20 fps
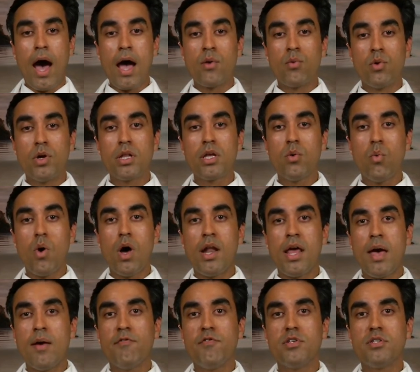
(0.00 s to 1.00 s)
I really
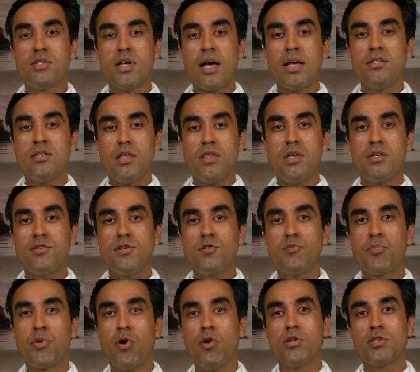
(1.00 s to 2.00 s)
want to emphasize that this
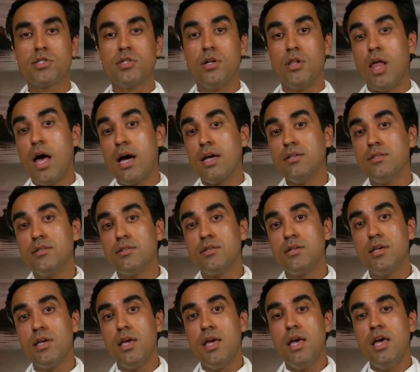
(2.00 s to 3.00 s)
is
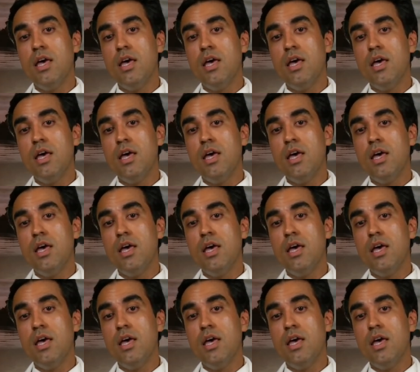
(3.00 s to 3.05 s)
personalized.